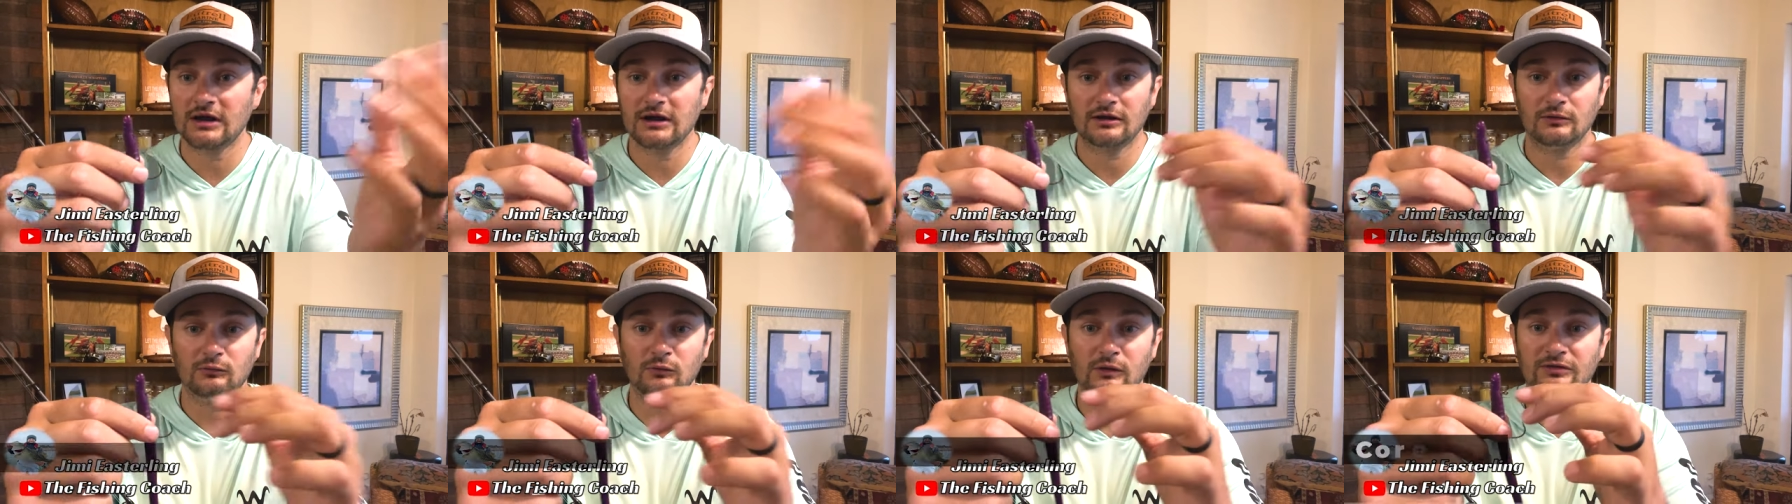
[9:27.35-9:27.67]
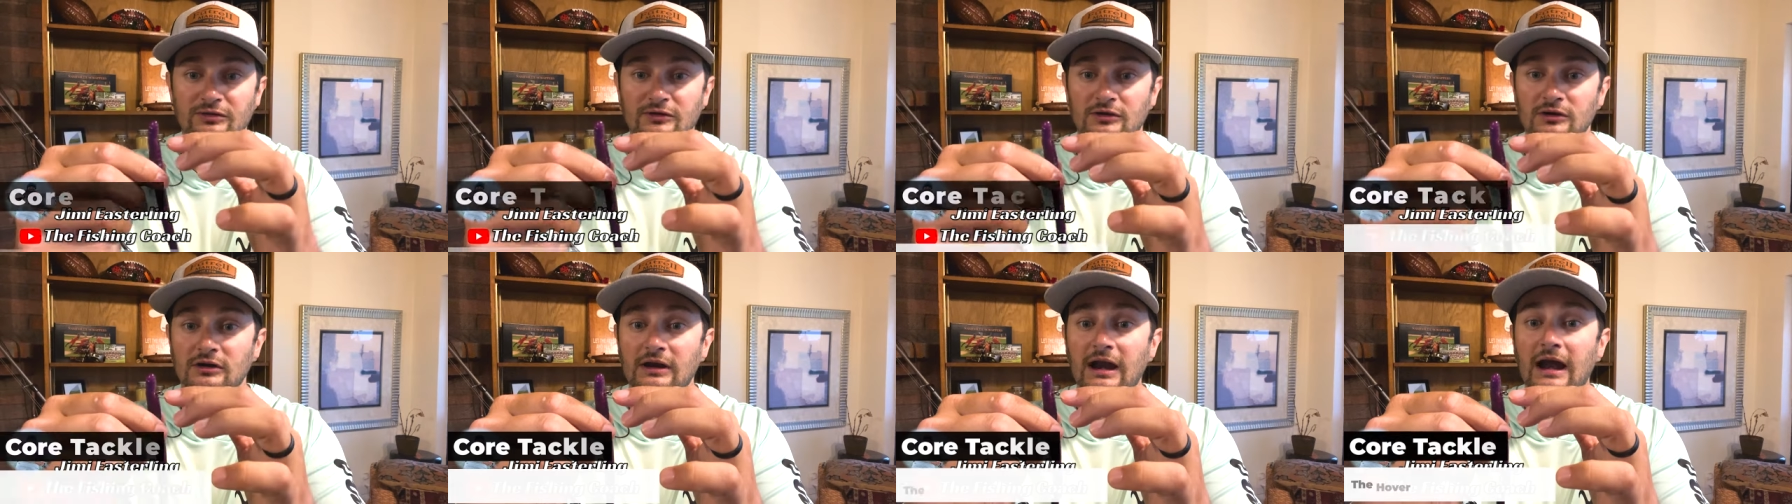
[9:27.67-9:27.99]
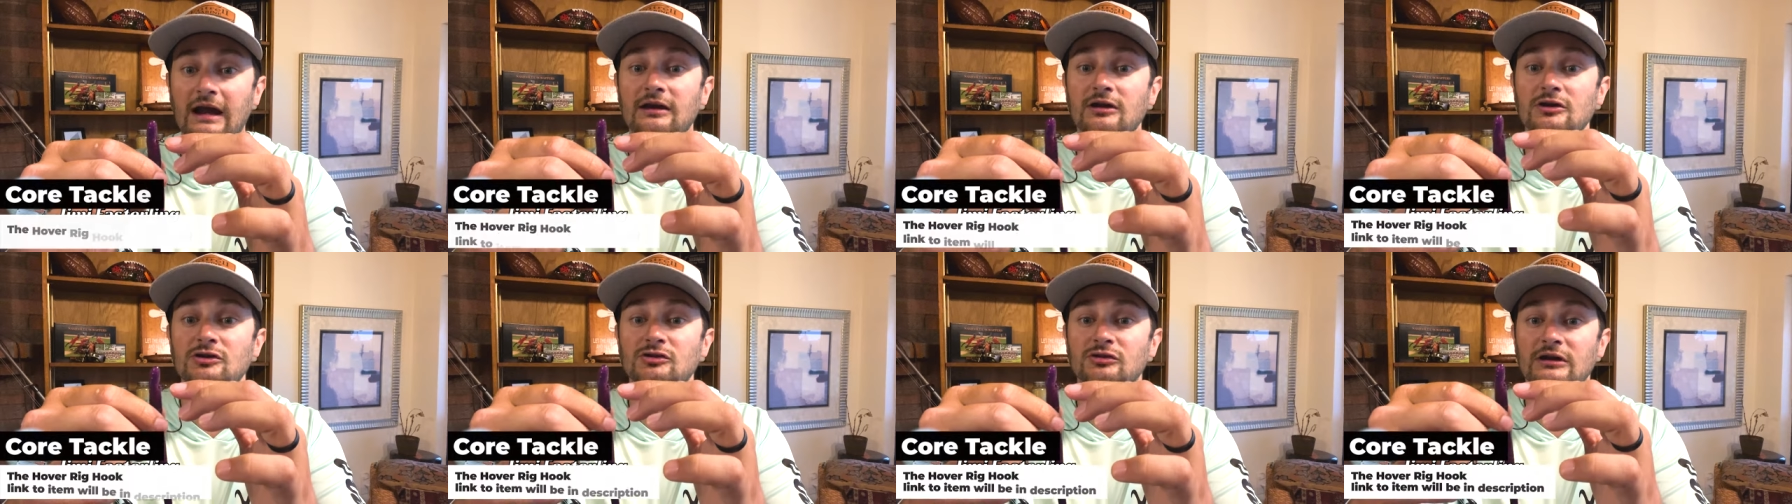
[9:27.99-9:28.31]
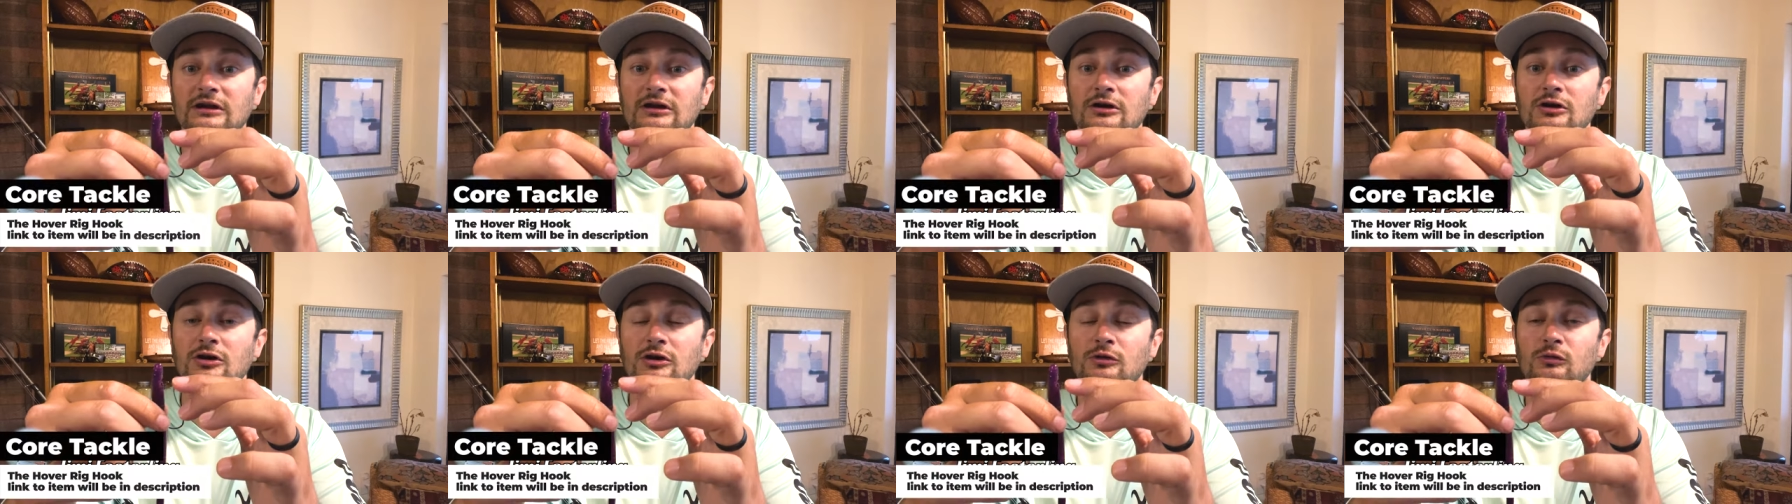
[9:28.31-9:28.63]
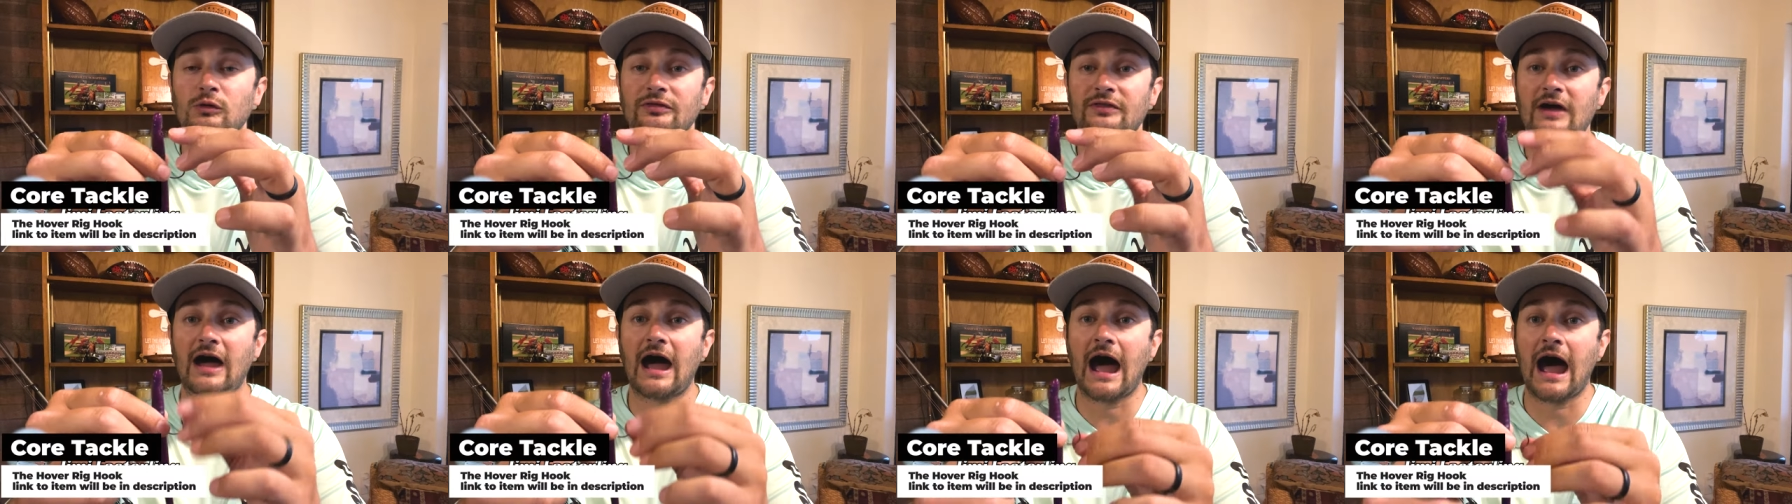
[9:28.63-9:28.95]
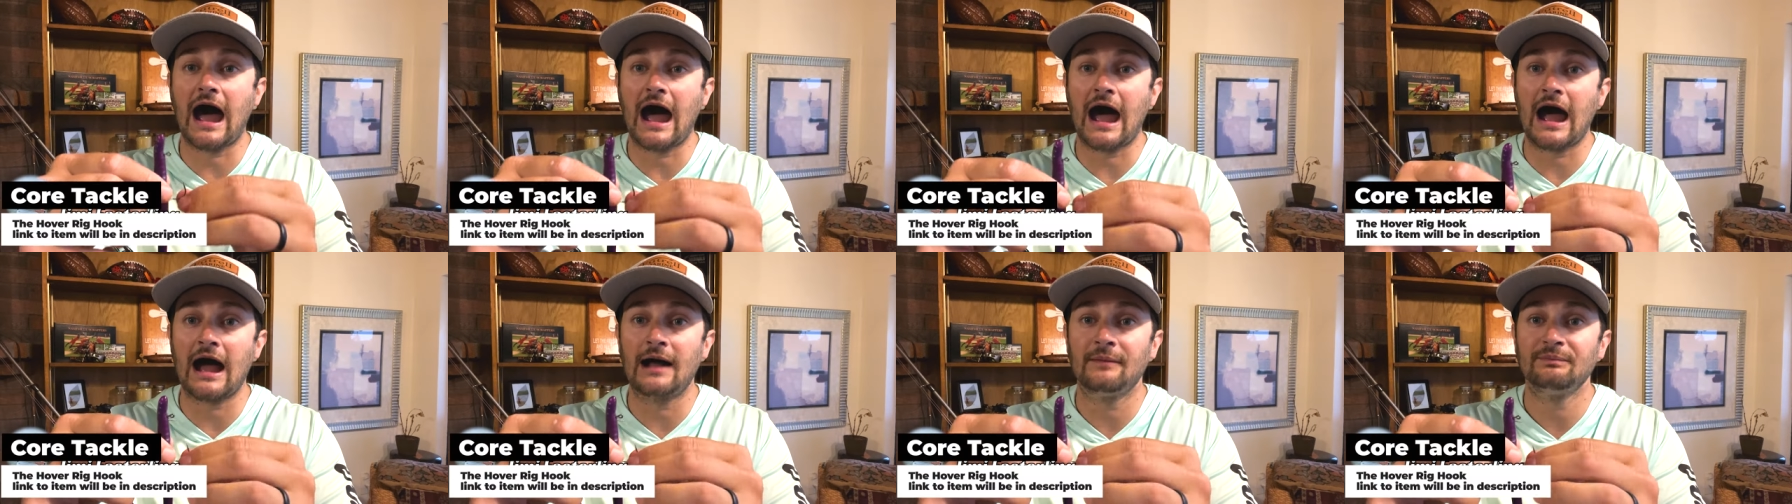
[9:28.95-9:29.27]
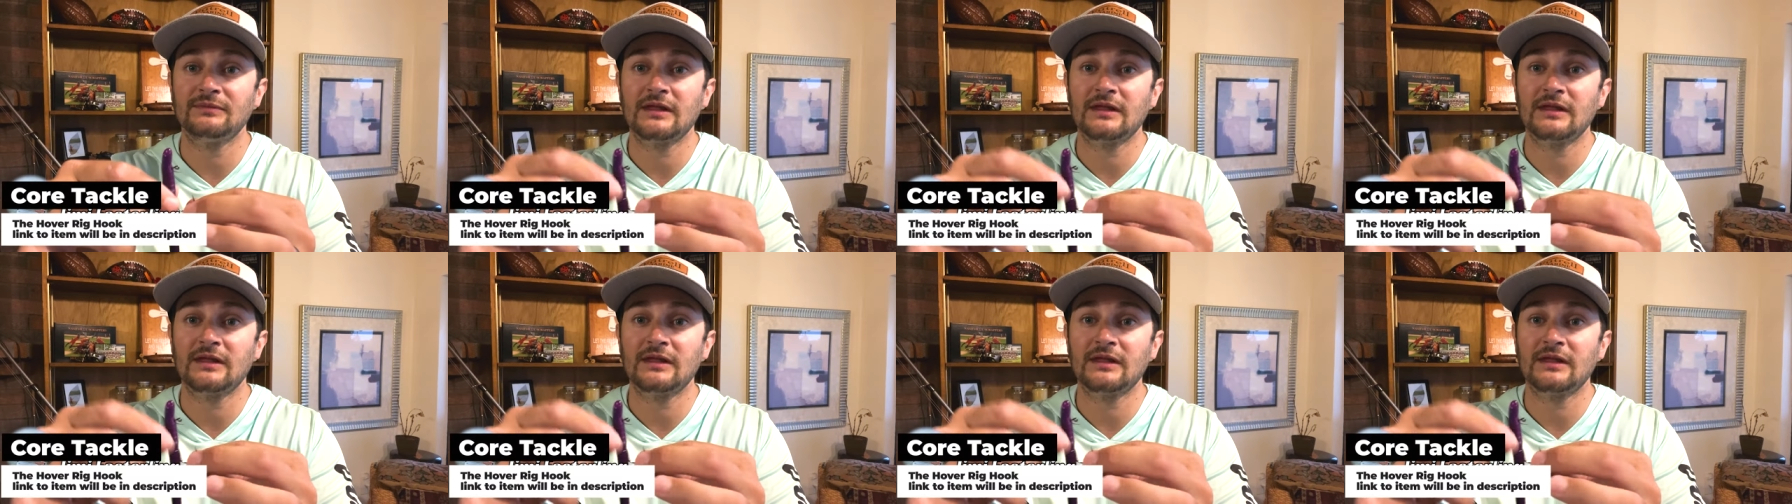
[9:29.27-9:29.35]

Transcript: with a ninety degree hook with the eye.